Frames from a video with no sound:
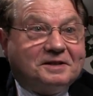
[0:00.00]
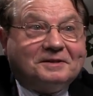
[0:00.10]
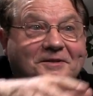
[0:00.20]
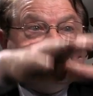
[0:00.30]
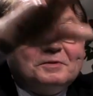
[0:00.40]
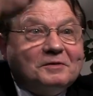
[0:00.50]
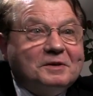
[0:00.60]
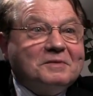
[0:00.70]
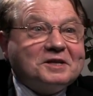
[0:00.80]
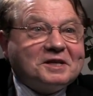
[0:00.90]

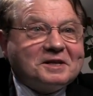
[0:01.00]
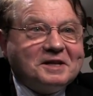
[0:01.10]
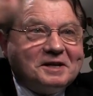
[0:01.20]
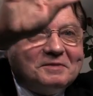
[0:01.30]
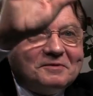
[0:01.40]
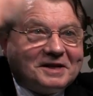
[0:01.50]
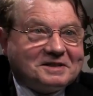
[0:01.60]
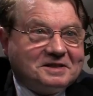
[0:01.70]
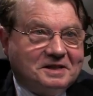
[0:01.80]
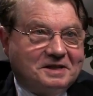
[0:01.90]
the magic name, the
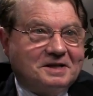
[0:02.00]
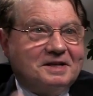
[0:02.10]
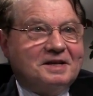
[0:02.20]
vaccine.